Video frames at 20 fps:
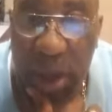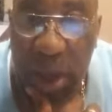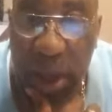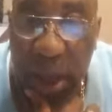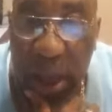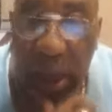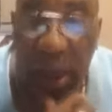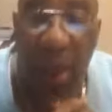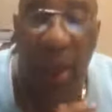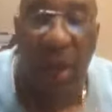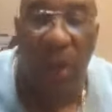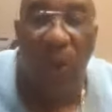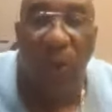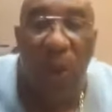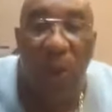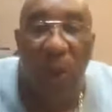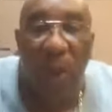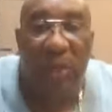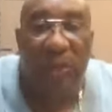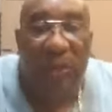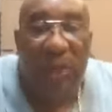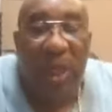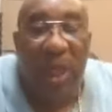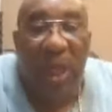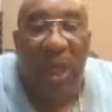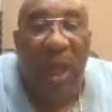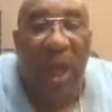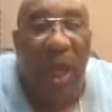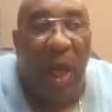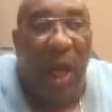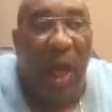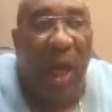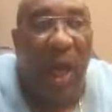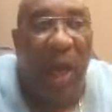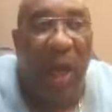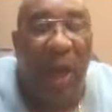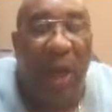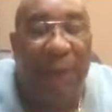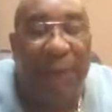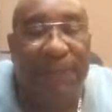In other words, uh,
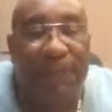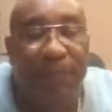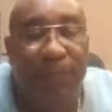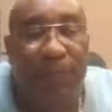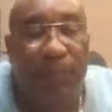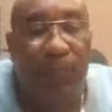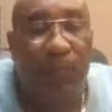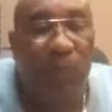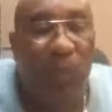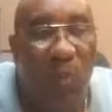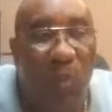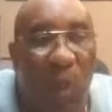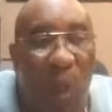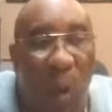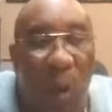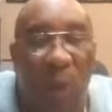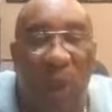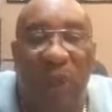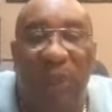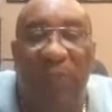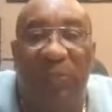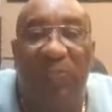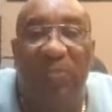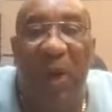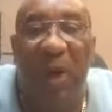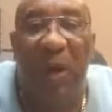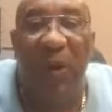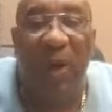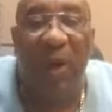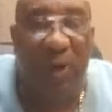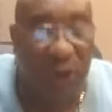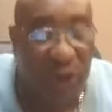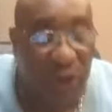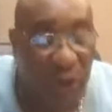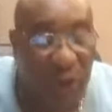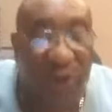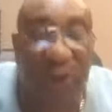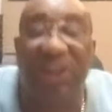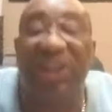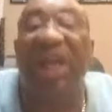uh, on a
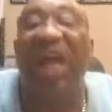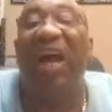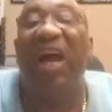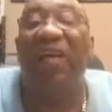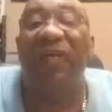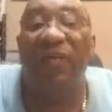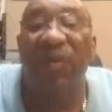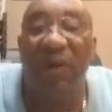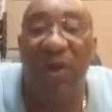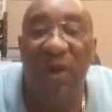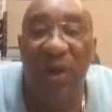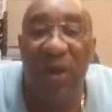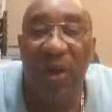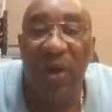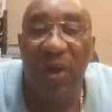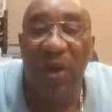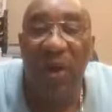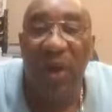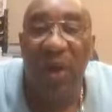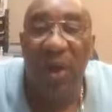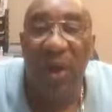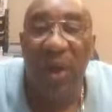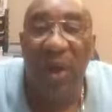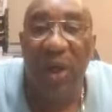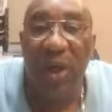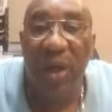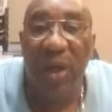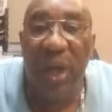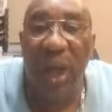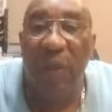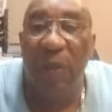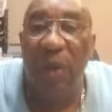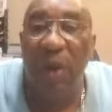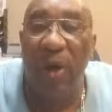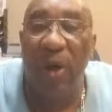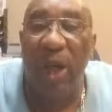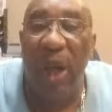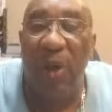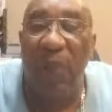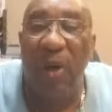spiritual level, they were
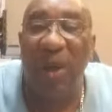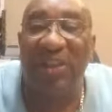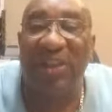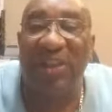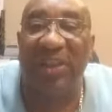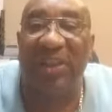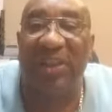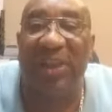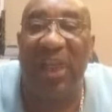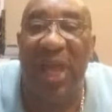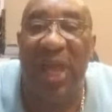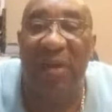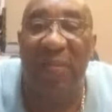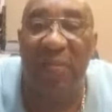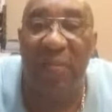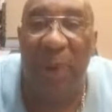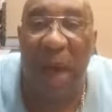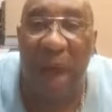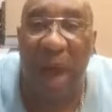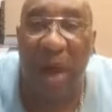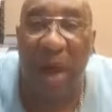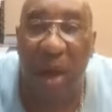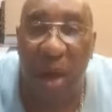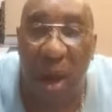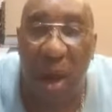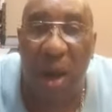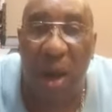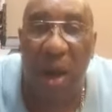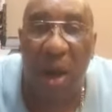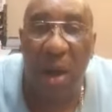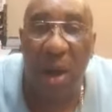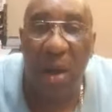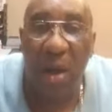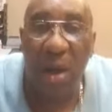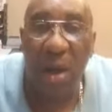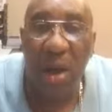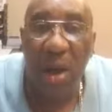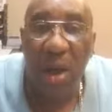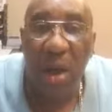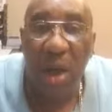they were sent by God
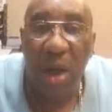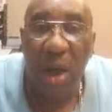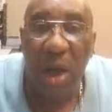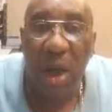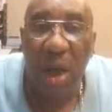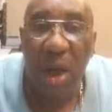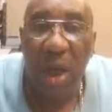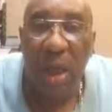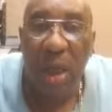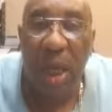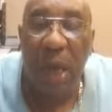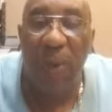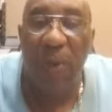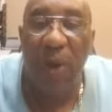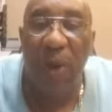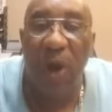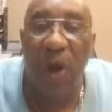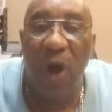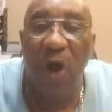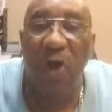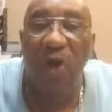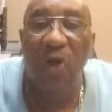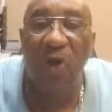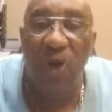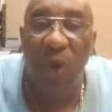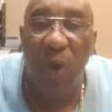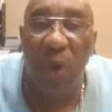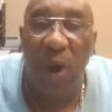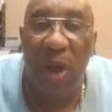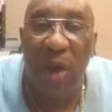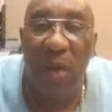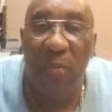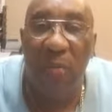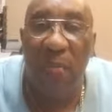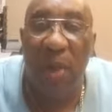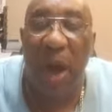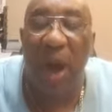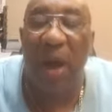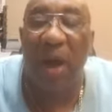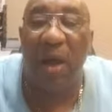they were anointed
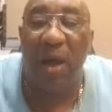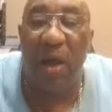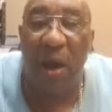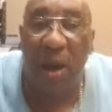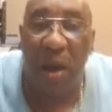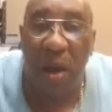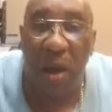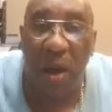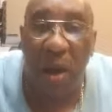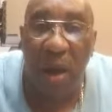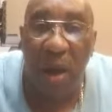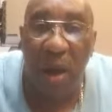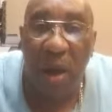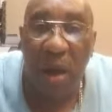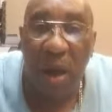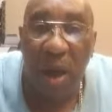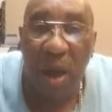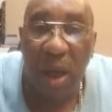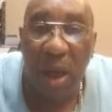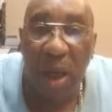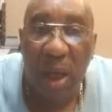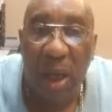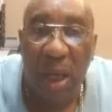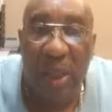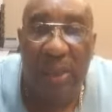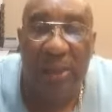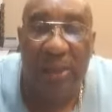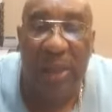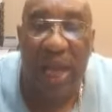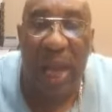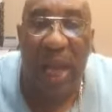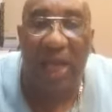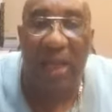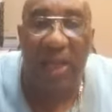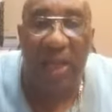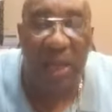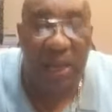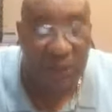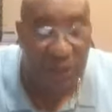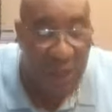by God. It's not,
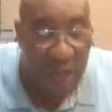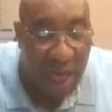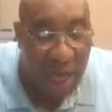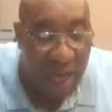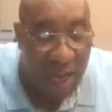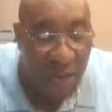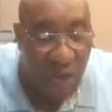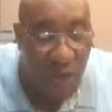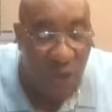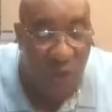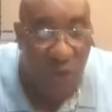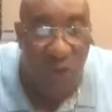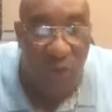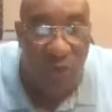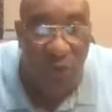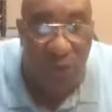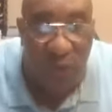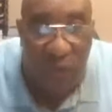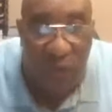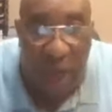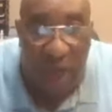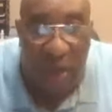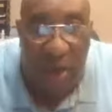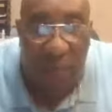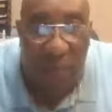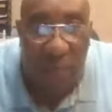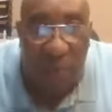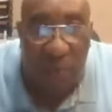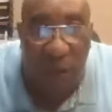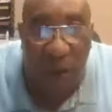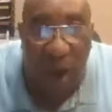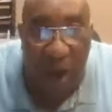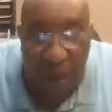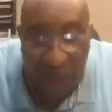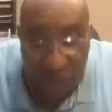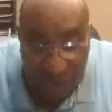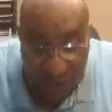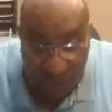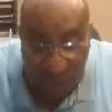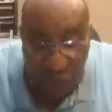it's not, you, you've got the
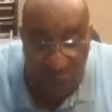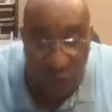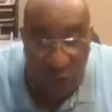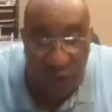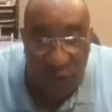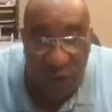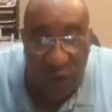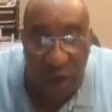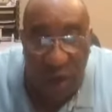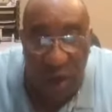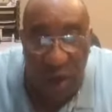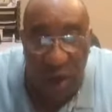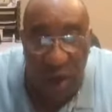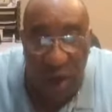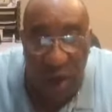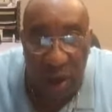prophets over here